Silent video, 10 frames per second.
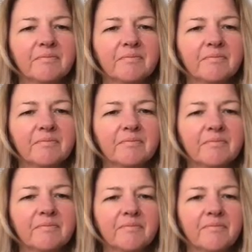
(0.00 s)

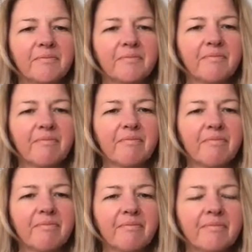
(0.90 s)

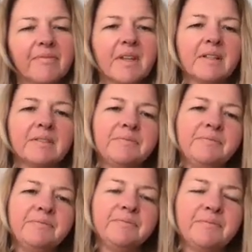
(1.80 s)

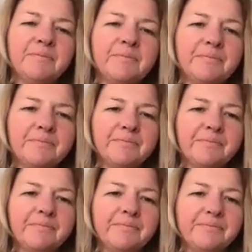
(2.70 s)

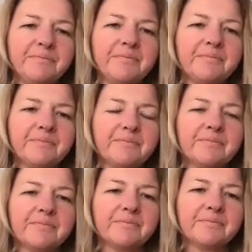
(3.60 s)

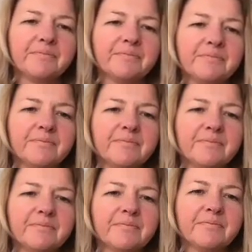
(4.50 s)

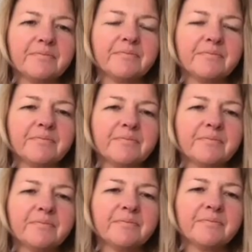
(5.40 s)

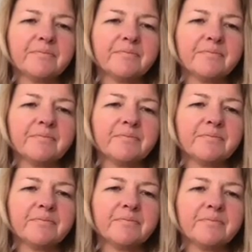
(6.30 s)

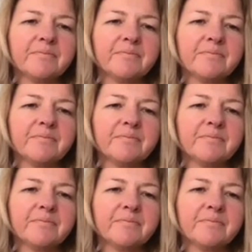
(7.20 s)
This person isn't speaking.